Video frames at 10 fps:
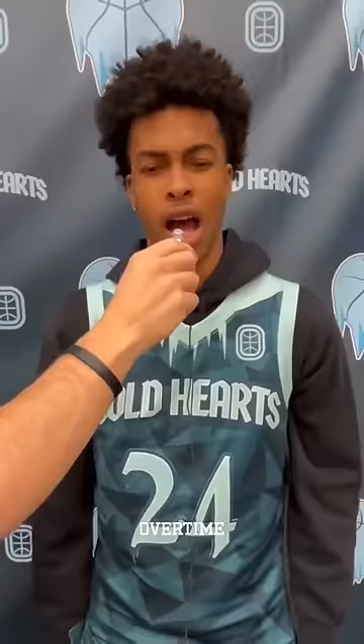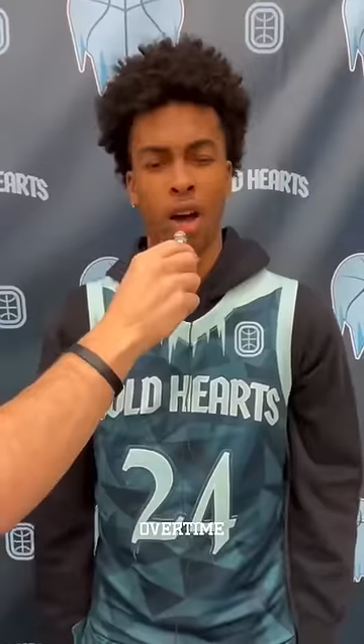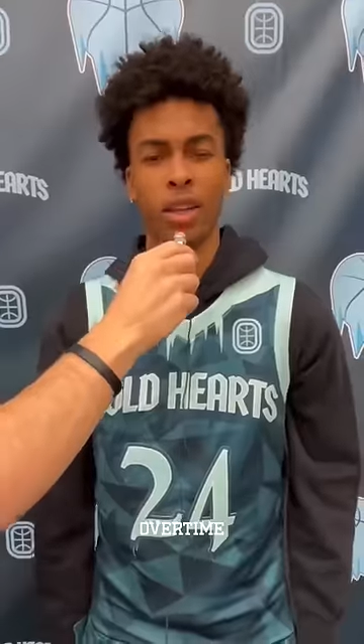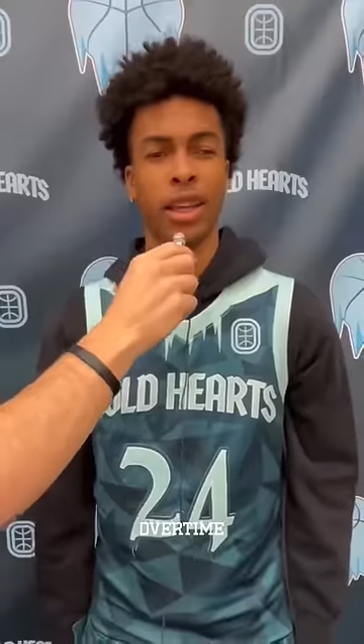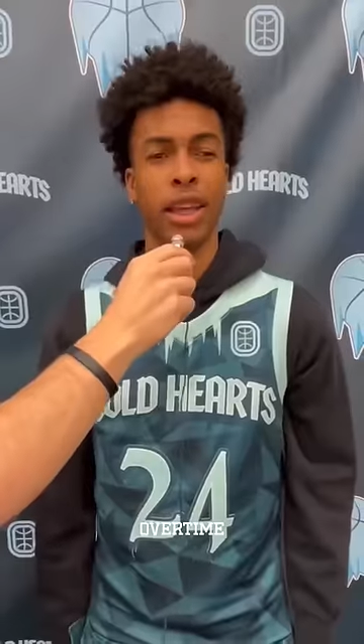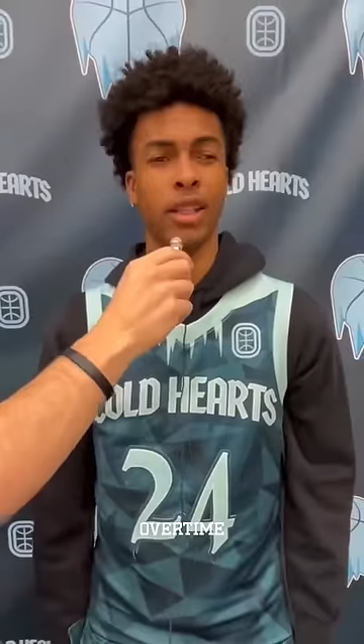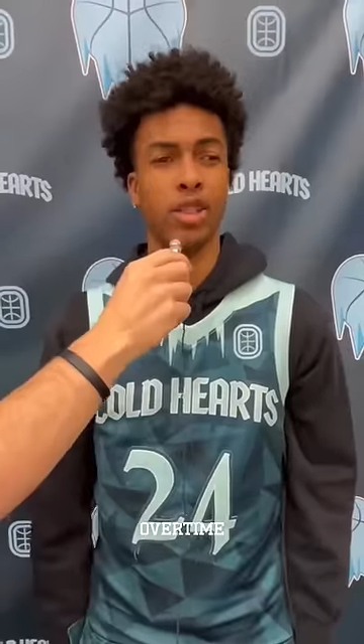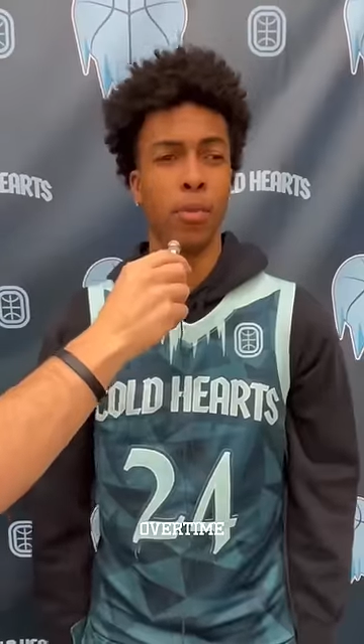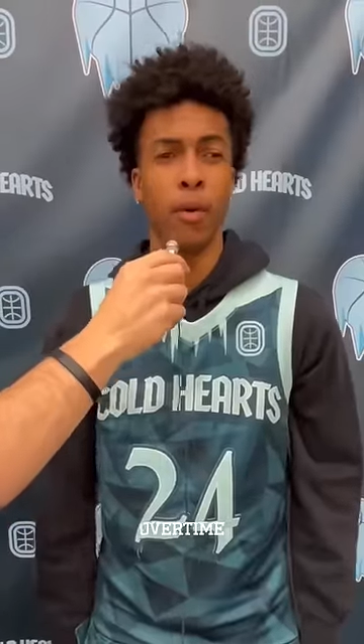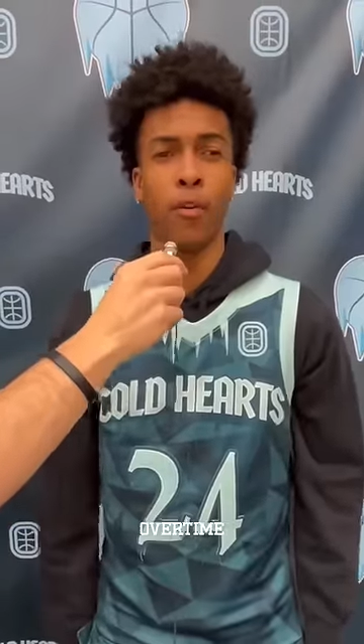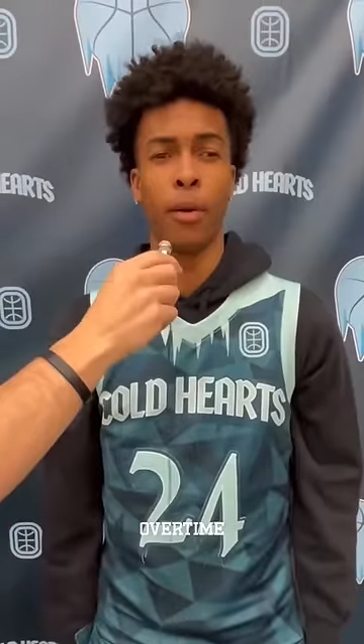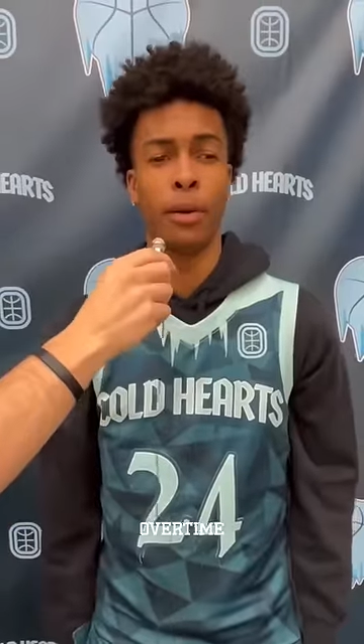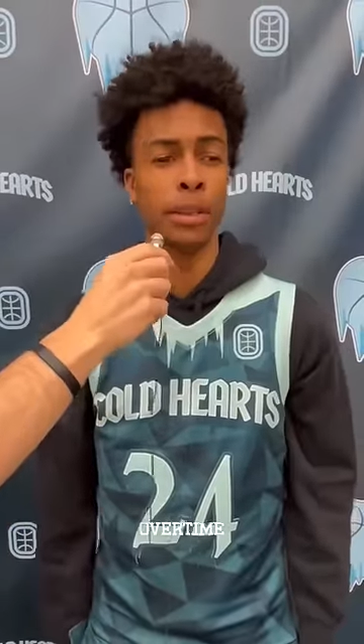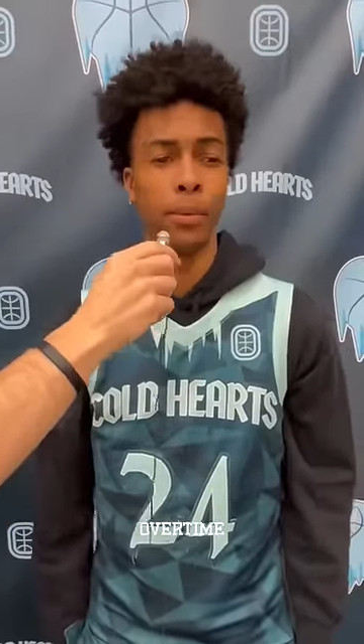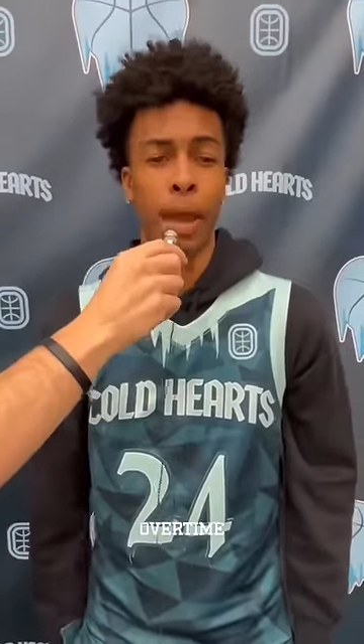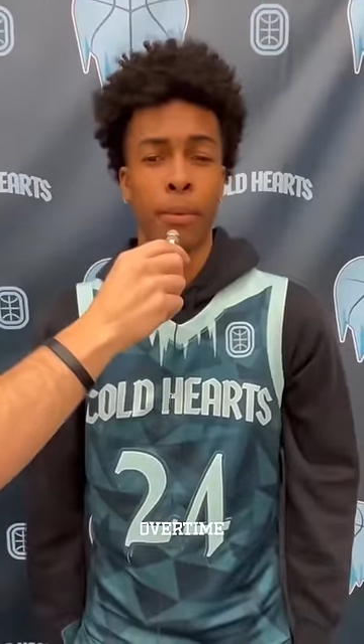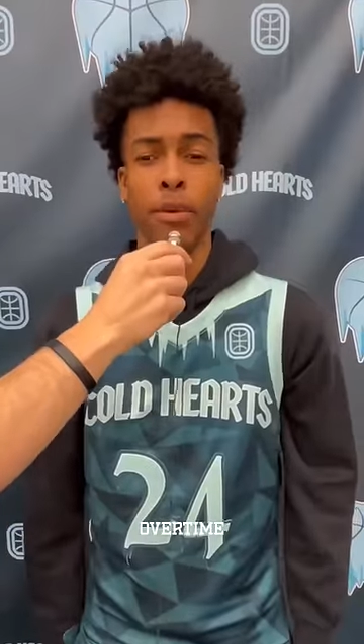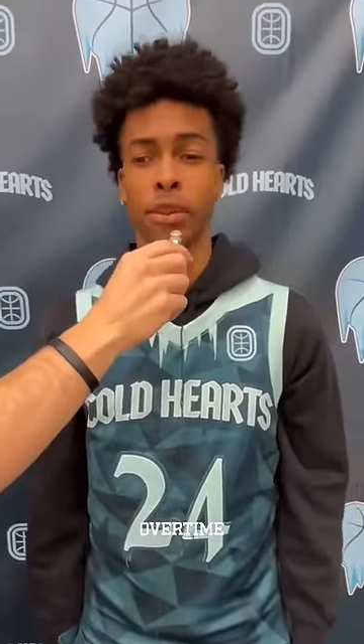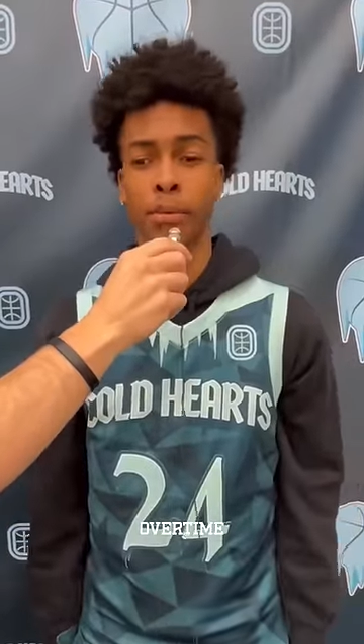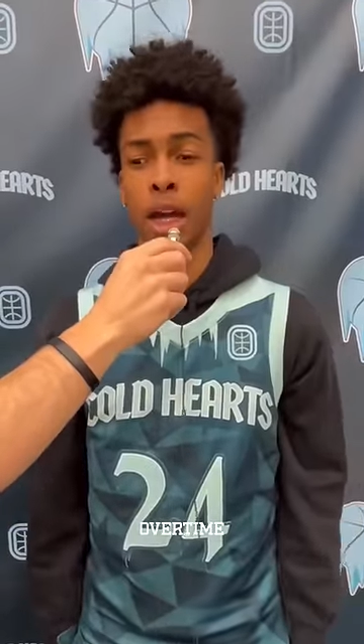think he could jump over a piece of paper,
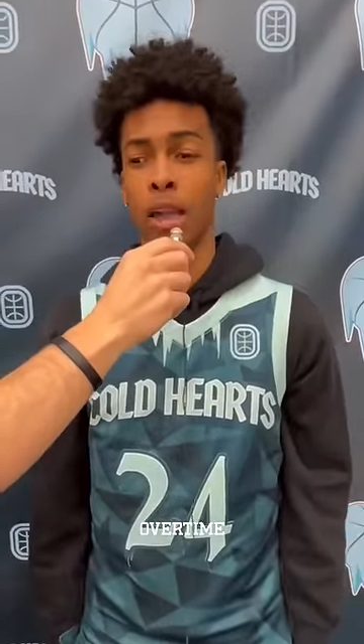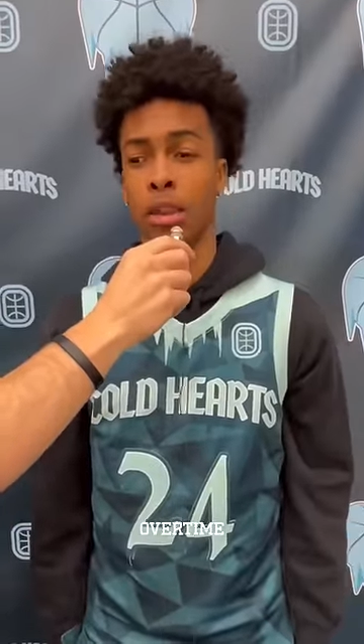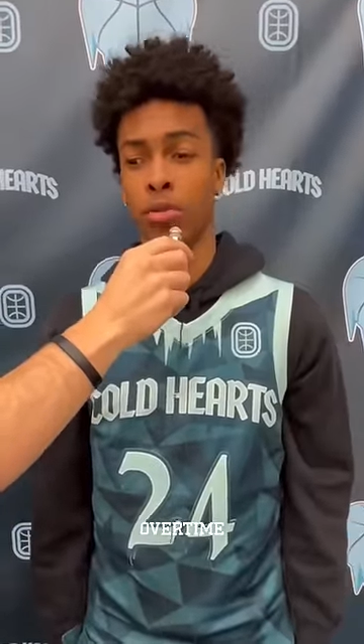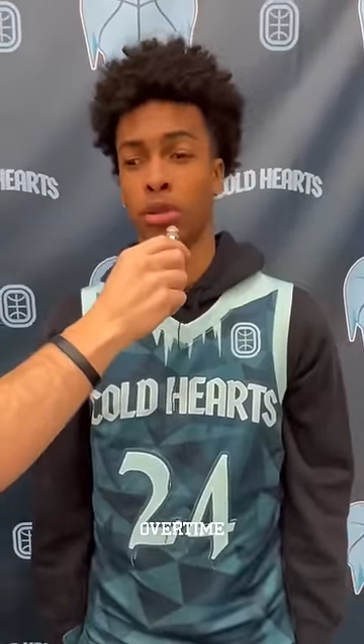to be honest with you.